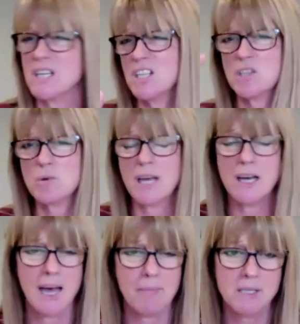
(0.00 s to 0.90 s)
and I just thought
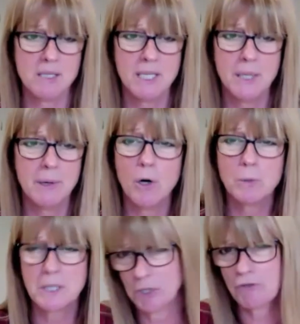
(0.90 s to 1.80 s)
that happened when you were
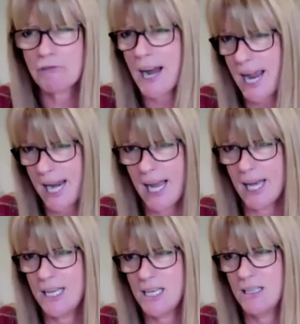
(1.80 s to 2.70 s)
old and grey
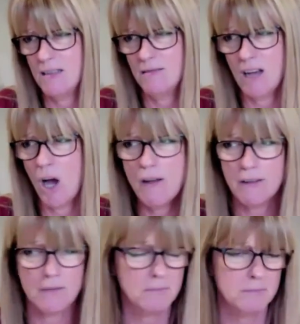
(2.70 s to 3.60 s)
and
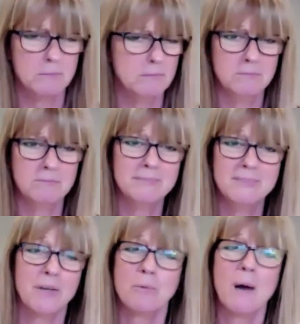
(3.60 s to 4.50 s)
over,
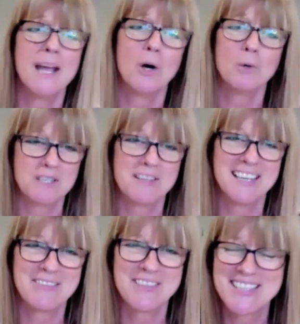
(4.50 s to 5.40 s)
you know, way older than
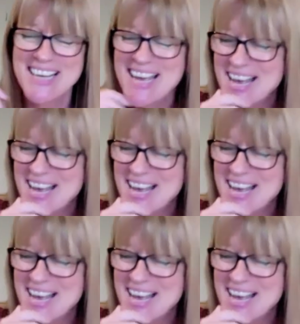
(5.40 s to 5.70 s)
I was.